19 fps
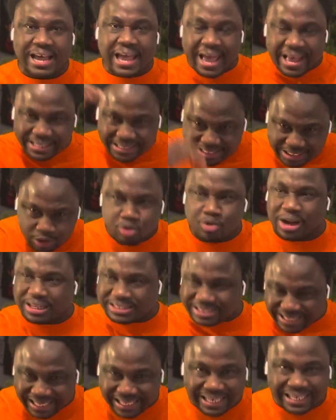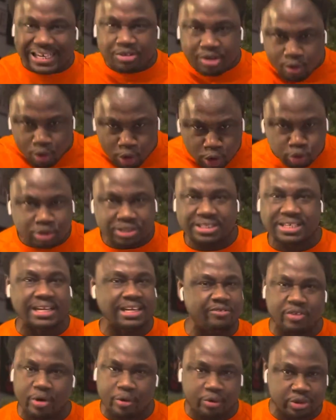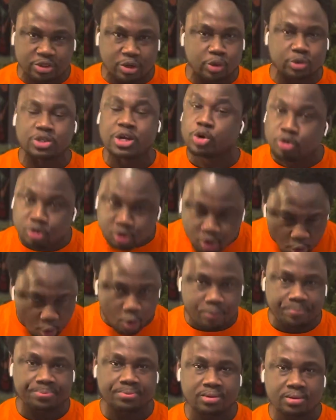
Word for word: and still you are thinking that you're going to see a different result. No,